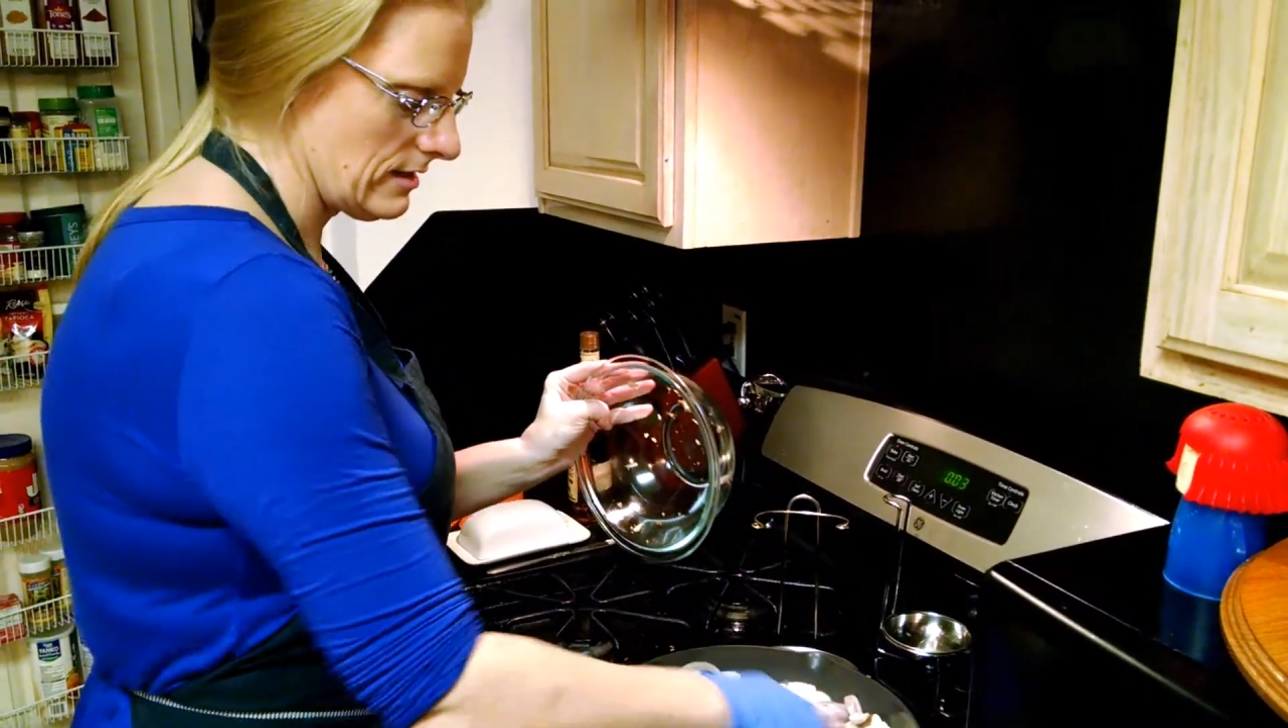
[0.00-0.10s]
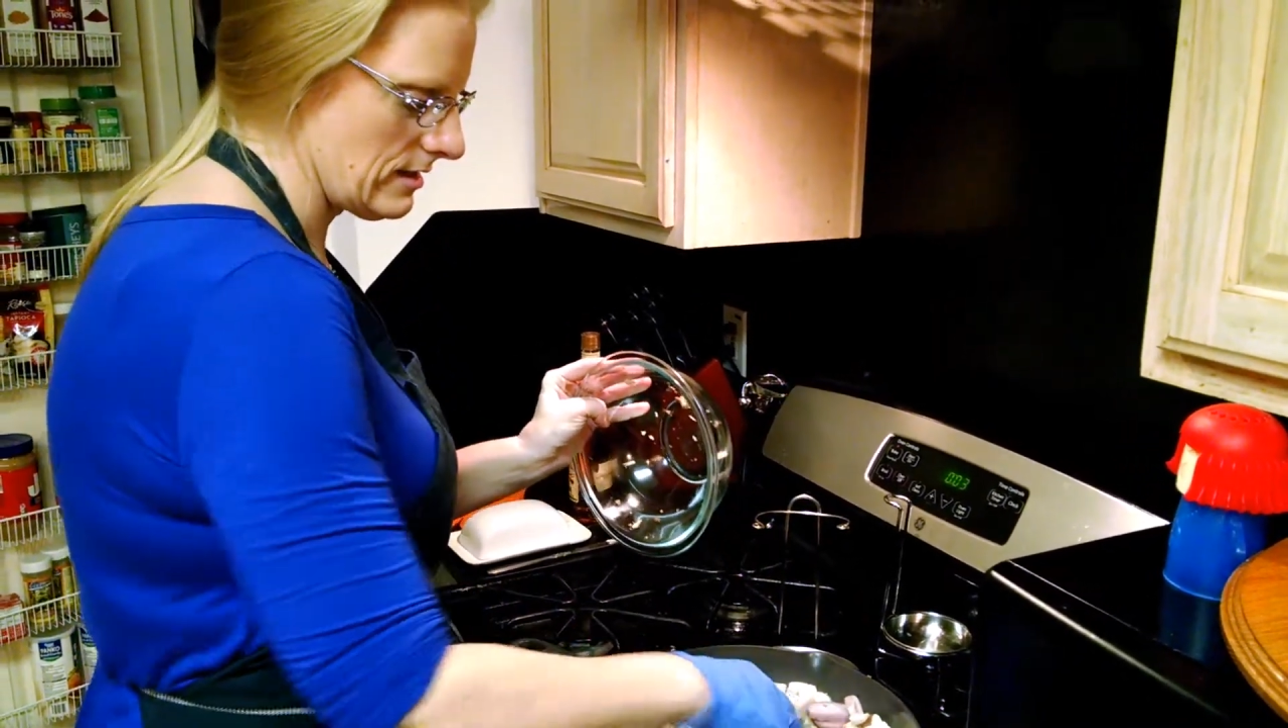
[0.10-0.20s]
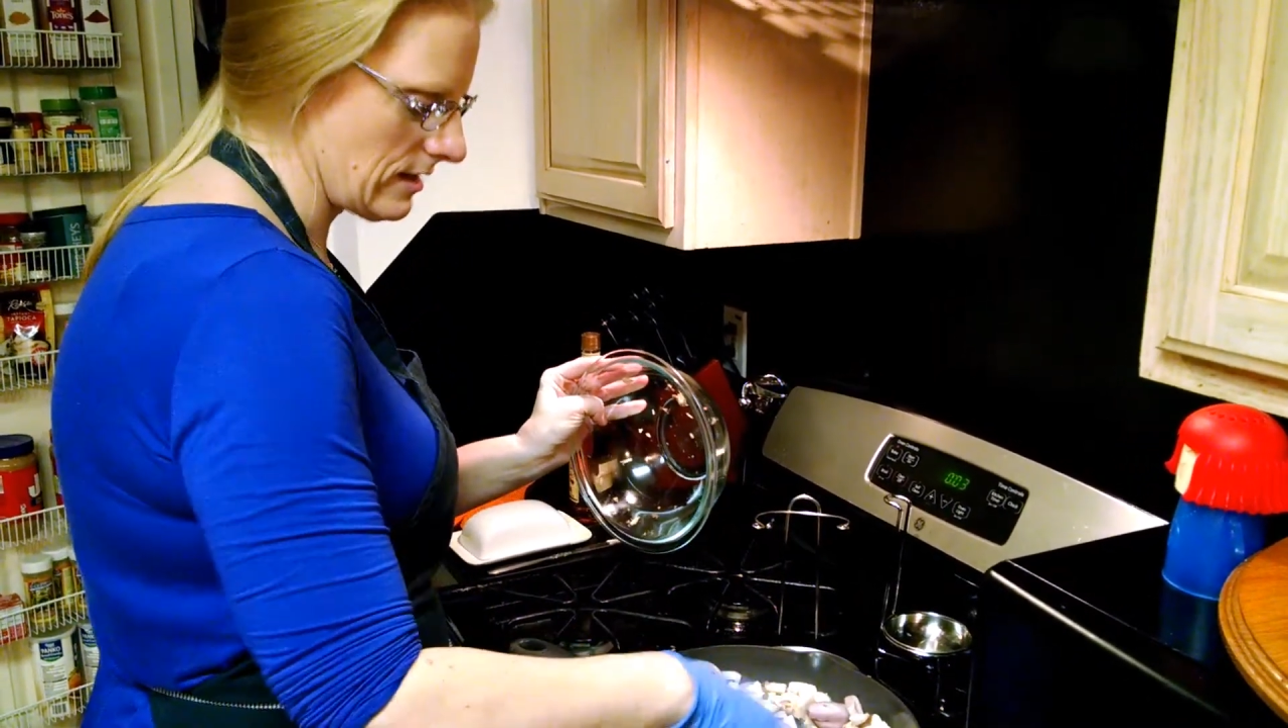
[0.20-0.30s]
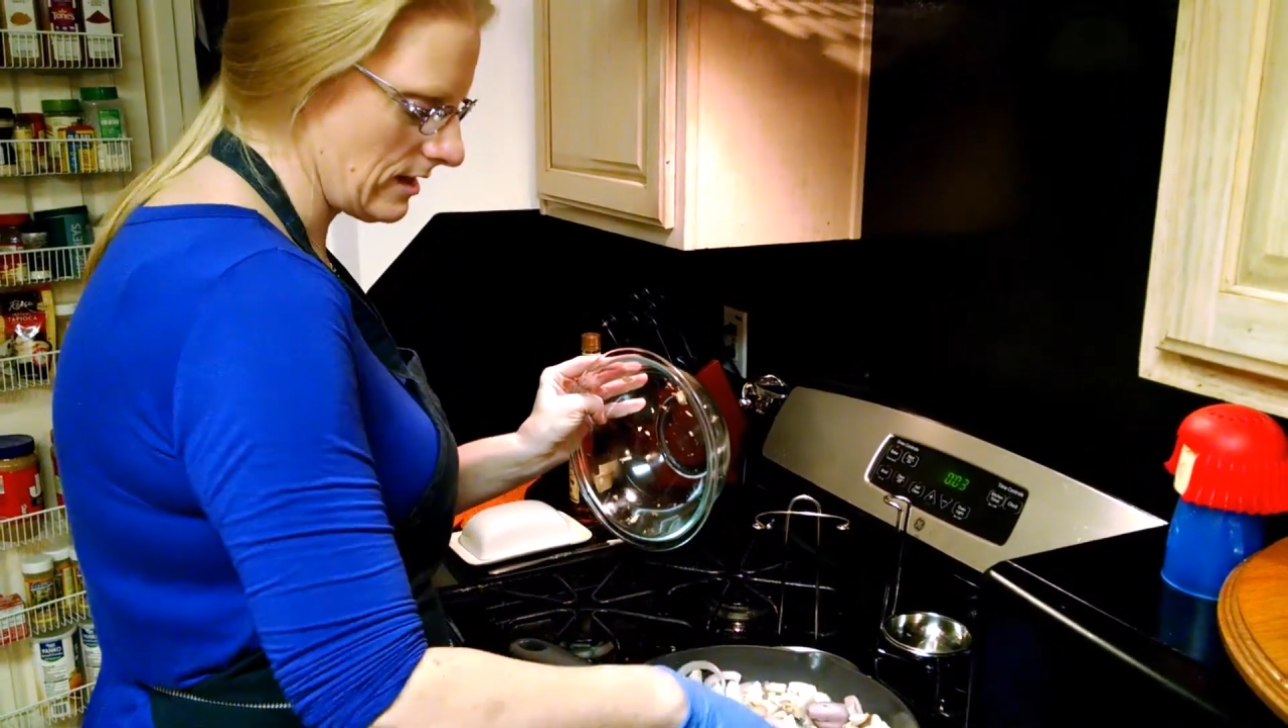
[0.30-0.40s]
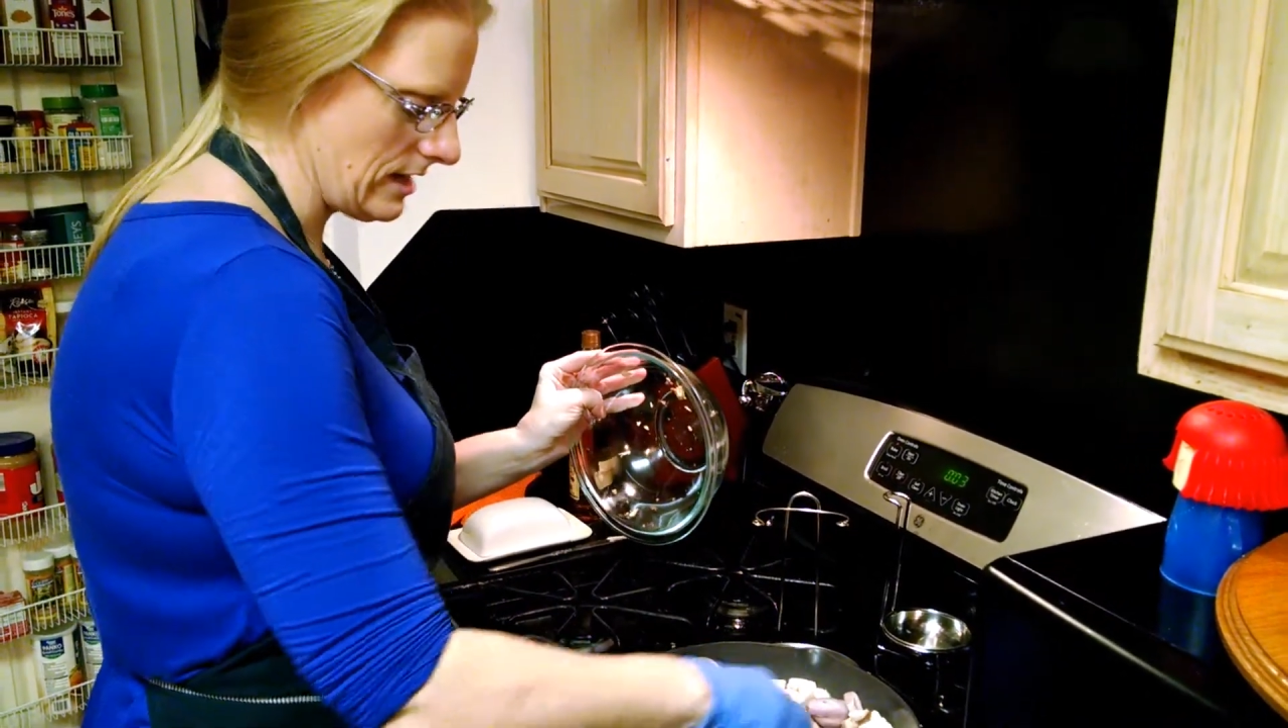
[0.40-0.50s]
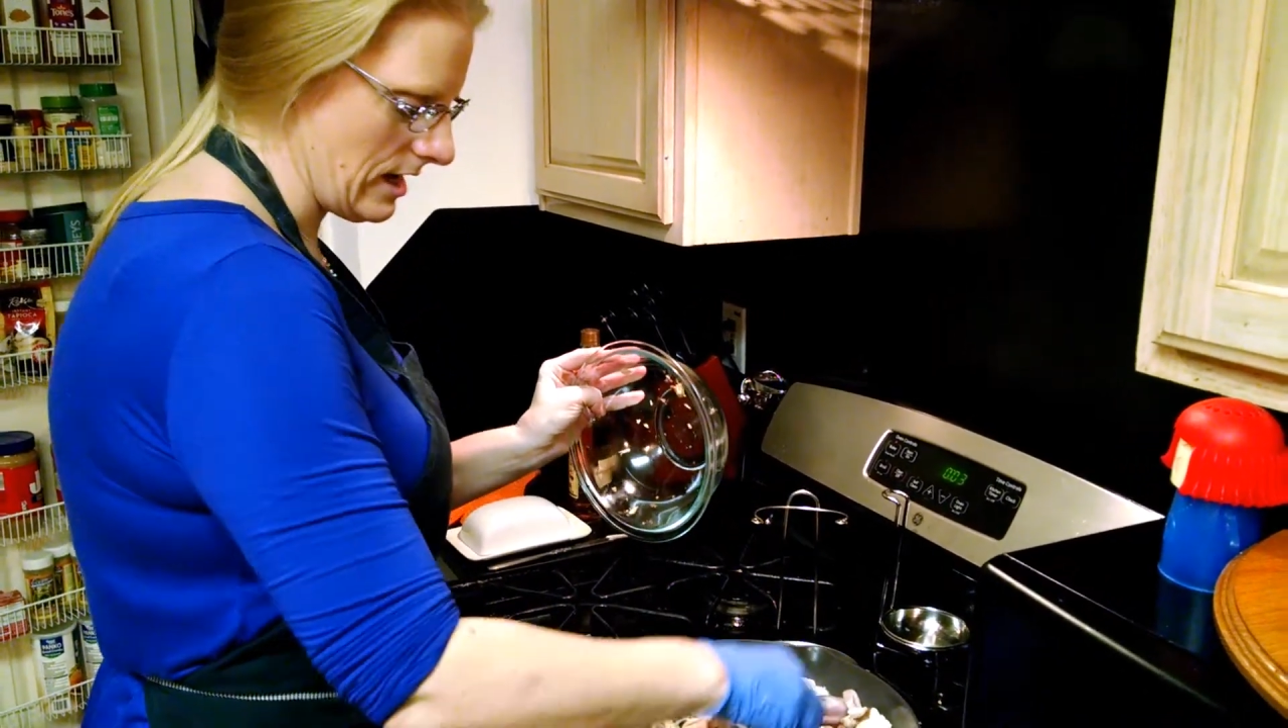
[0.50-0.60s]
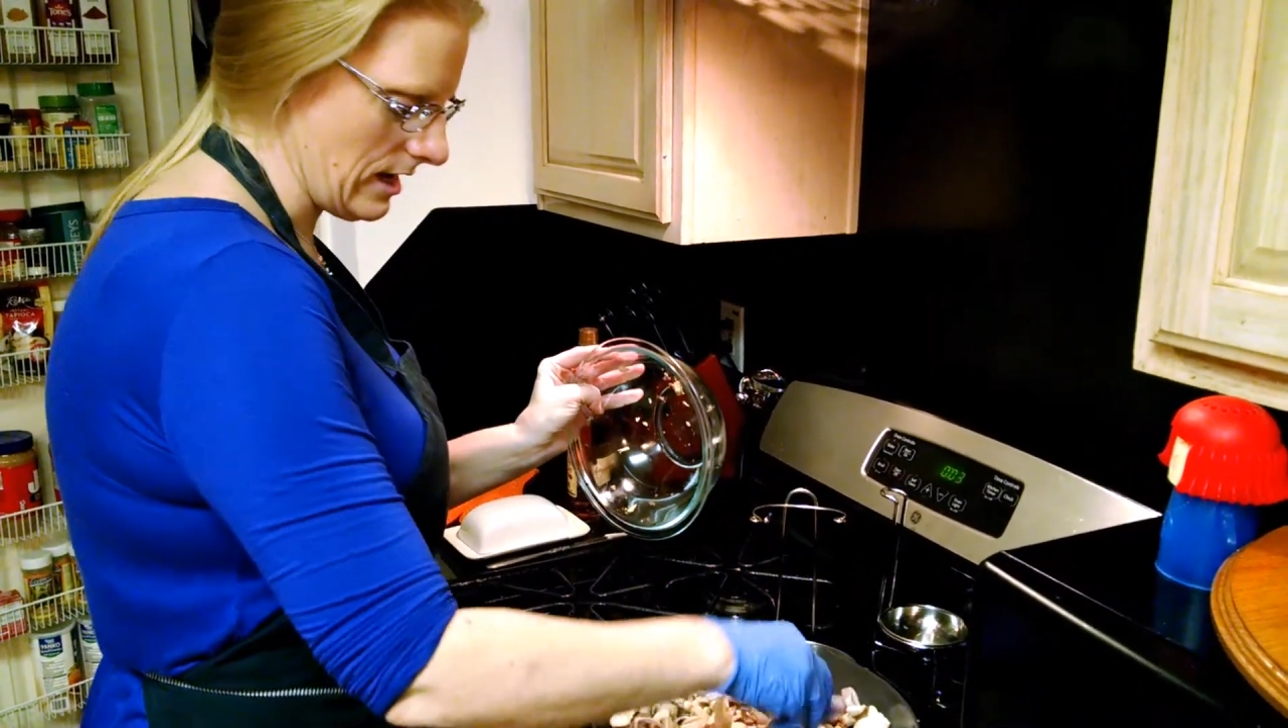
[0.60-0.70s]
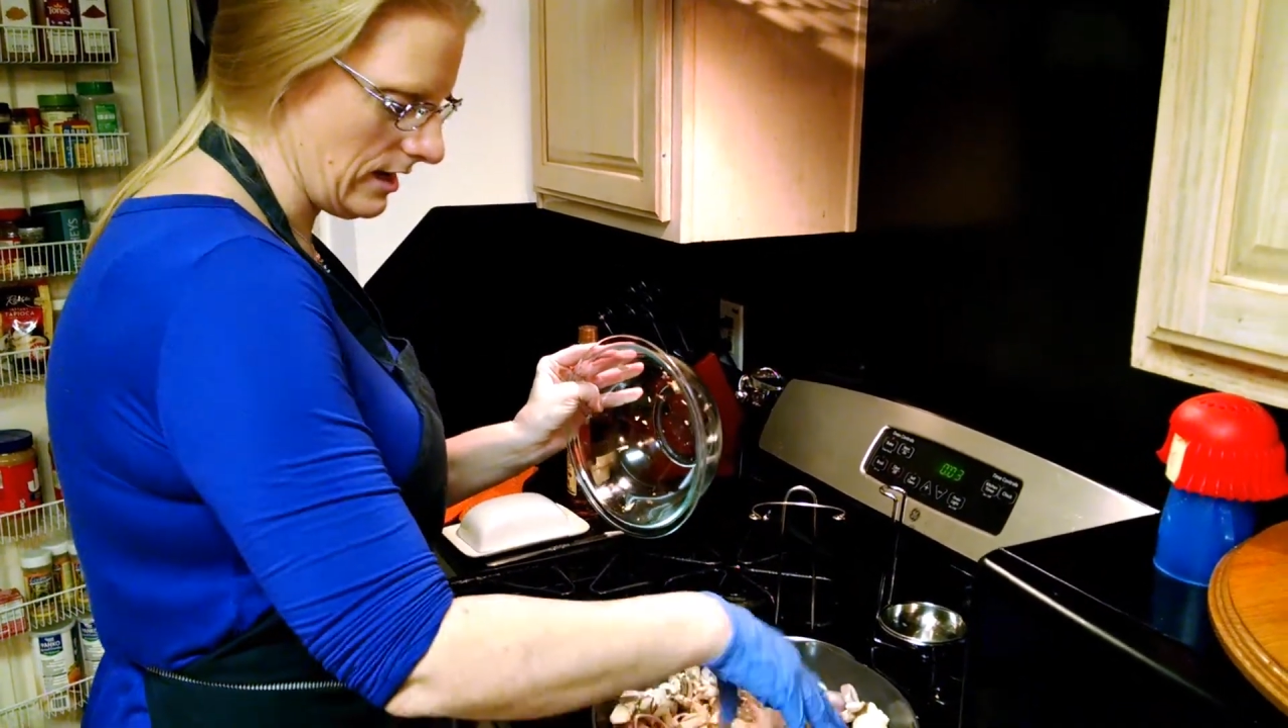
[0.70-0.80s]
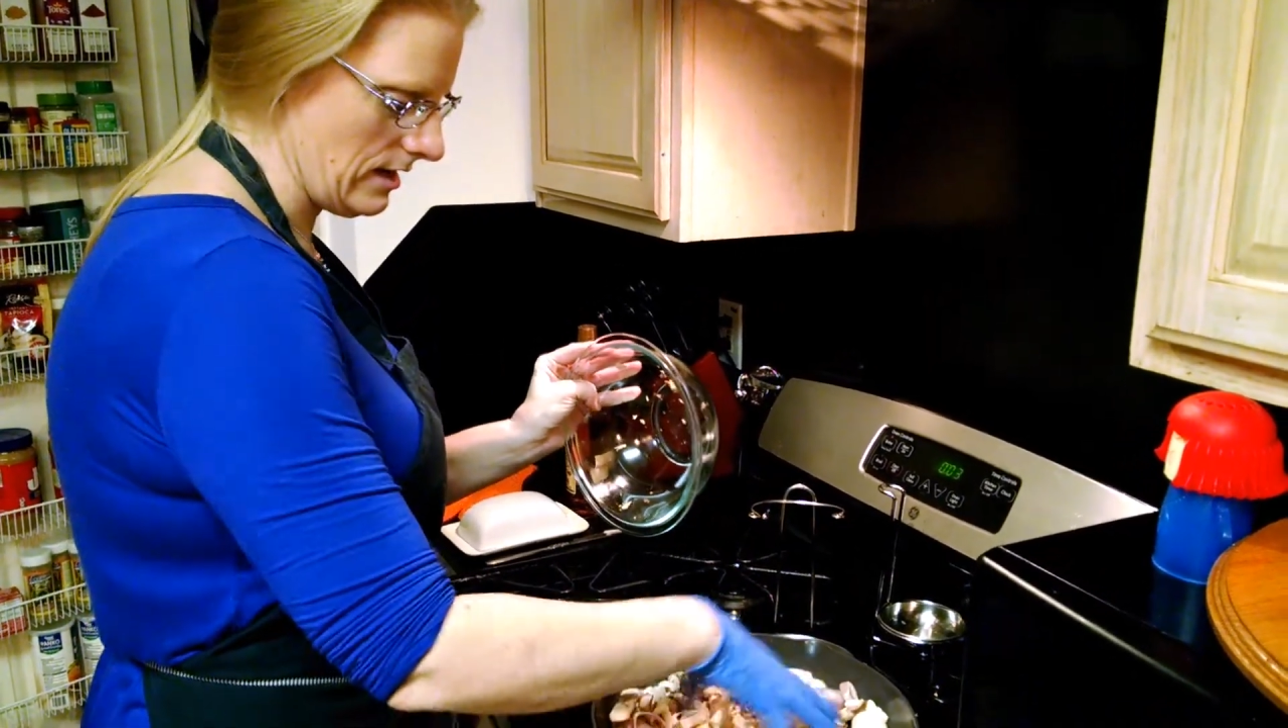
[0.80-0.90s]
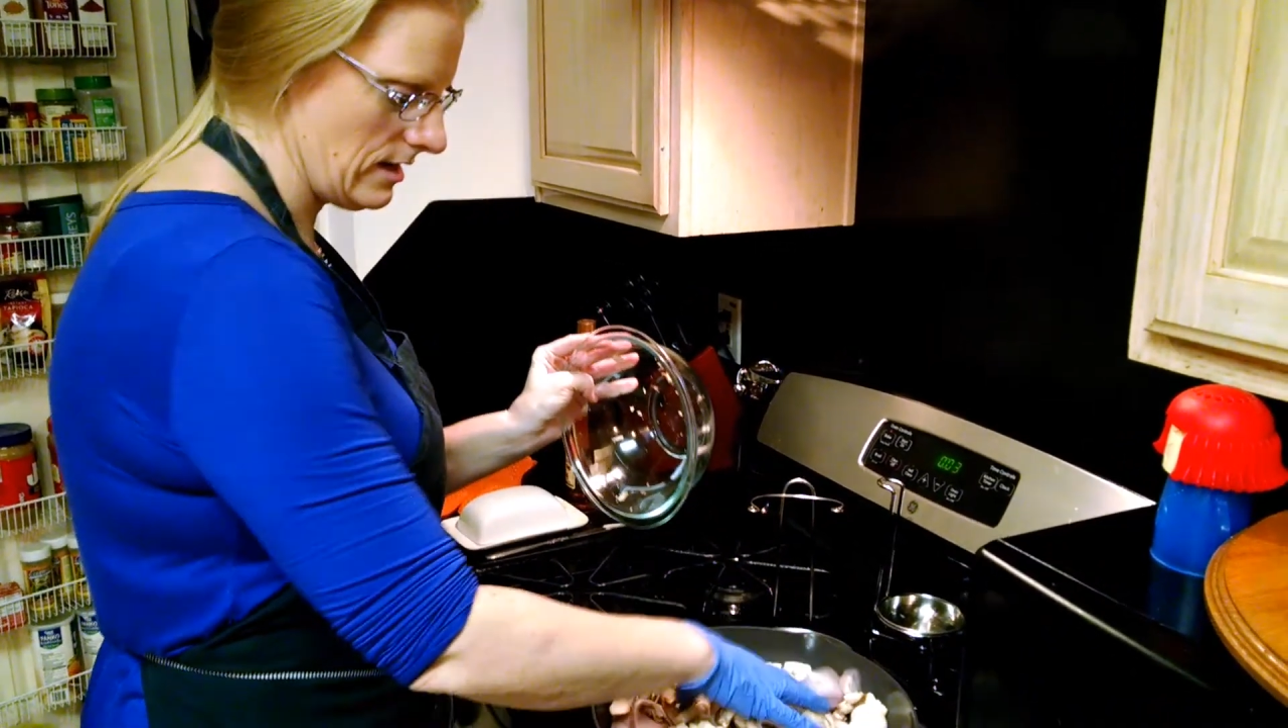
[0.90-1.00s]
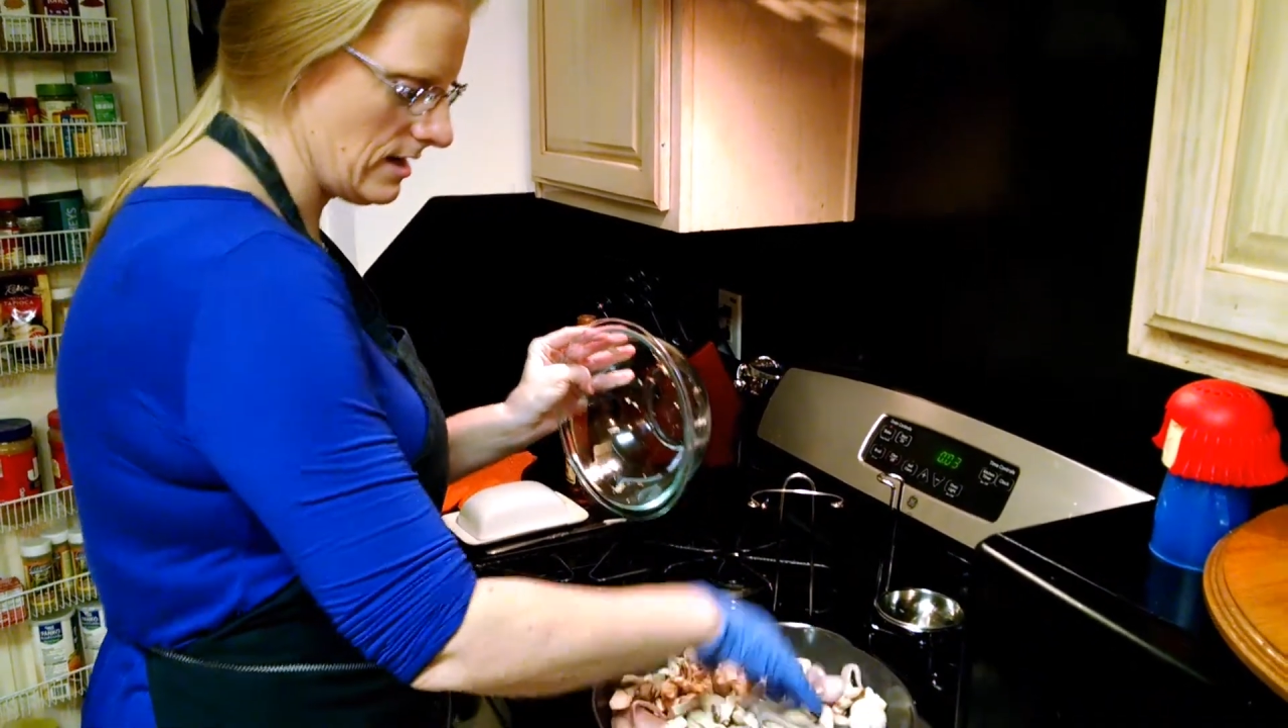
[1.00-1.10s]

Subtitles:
saute